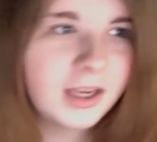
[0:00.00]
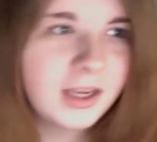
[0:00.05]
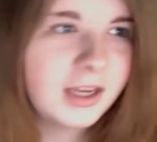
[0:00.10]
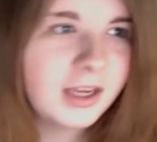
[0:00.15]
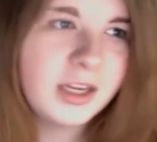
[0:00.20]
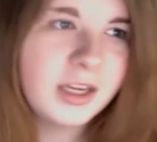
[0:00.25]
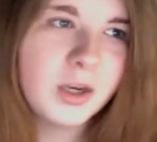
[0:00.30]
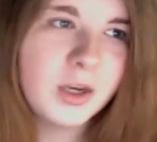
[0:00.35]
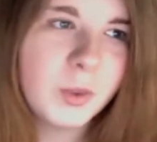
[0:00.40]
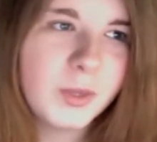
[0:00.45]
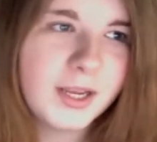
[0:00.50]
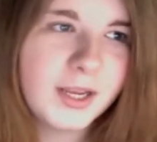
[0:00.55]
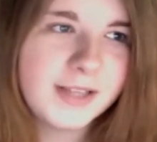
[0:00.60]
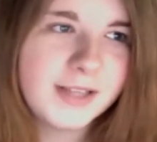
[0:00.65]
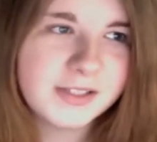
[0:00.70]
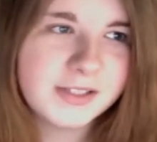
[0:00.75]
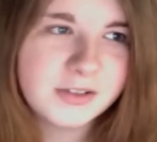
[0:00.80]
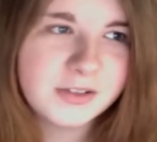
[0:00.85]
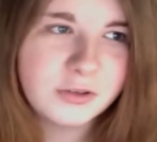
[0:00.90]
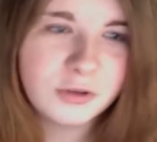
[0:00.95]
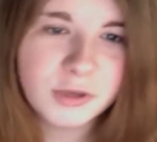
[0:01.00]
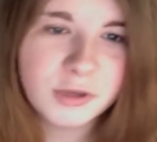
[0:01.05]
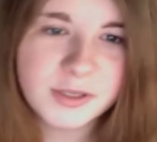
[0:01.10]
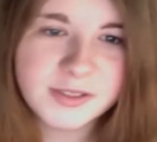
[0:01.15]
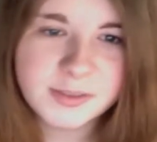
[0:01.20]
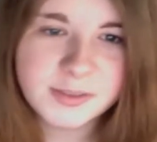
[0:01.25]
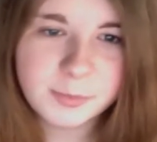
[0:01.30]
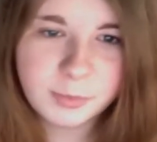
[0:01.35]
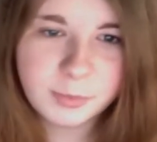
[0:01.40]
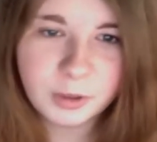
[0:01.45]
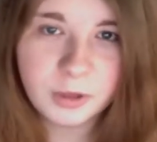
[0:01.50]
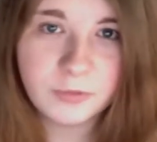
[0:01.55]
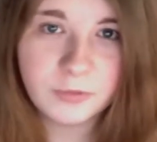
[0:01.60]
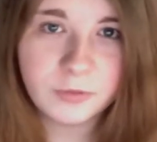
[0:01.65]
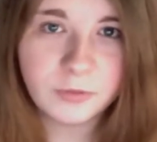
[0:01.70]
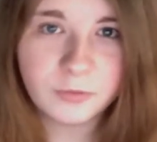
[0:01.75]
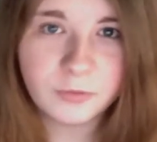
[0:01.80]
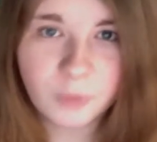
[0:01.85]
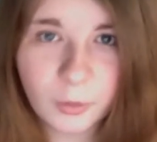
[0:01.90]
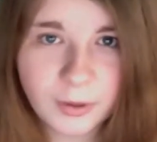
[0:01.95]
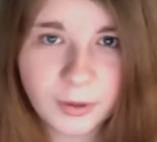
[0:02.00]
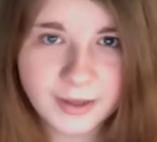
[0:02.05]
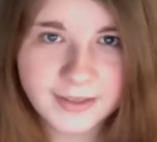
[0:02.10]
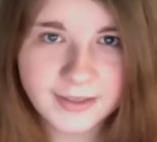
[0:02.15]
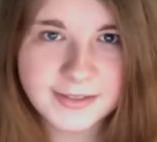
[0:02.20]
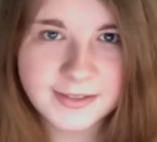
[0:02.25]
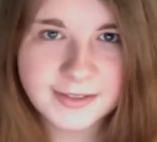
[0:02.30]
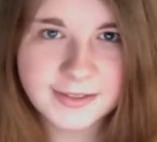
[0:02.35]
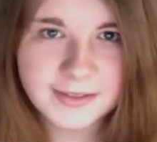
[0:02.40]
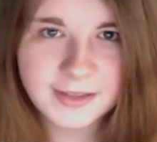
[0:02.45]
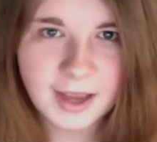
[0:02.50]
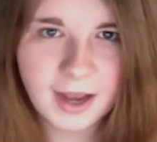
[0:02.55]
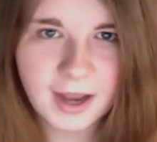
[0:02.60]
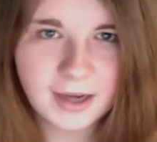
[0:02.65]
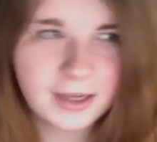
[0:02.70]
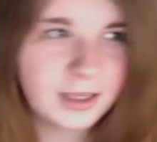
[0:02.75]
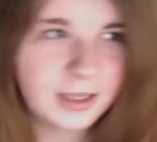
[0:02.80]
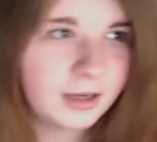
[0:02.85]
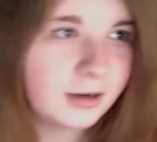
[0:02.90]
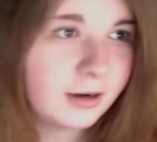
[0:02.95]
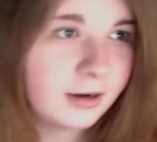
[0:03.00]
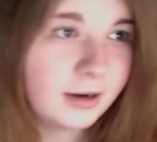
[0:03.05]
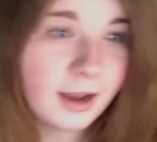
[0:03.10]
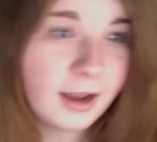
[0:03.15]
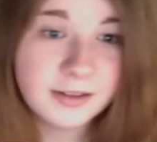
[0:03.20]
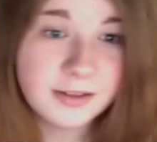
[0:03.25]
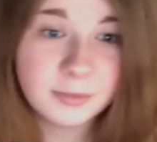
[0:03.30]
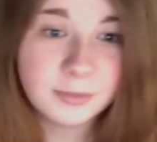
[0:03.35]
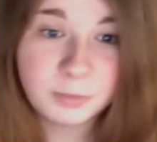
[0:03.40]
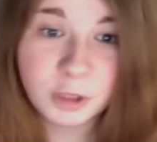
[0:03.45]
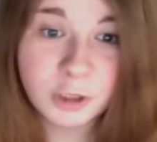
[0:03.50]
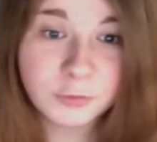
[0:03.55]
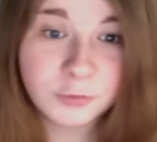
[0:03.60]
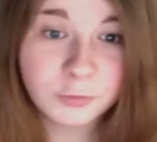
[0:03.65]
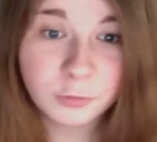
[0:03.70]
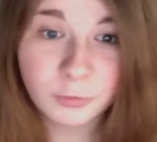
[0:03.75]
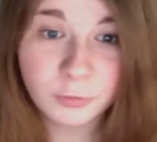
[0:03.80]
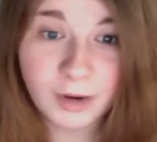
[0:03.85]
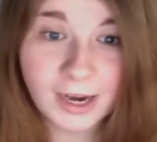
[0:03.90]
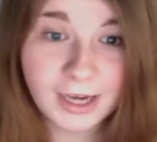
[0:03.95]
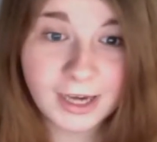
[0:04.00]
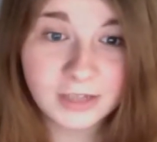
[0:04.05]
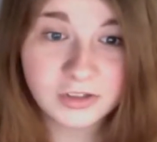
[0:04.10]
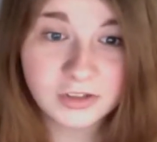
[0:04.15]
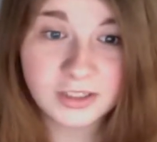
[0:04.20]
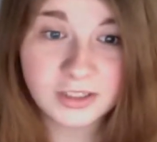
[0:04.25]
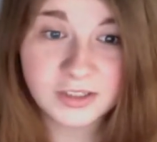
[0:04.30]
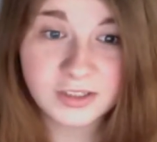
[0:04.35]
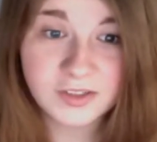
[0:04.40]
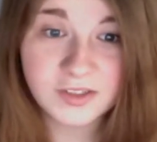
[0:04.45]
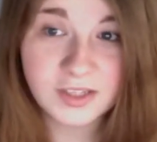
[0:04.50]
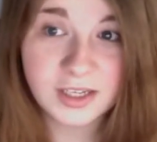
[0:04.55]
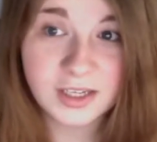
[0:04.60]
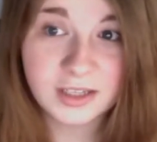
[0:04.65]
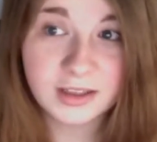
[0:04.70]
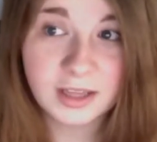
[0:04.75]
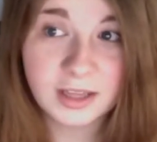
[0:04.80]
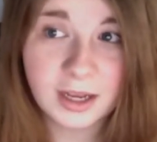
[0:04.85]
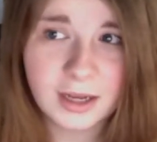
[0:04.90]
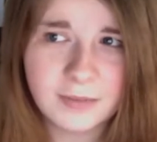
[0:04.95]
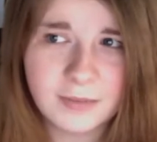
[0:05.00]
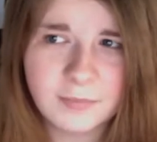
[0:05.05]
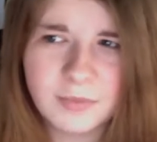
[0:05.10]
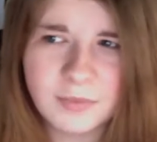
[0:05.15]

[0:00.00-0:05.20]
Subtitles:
You know, he has this crisp, beautiful voice, and he has a beautiful range, and I just think that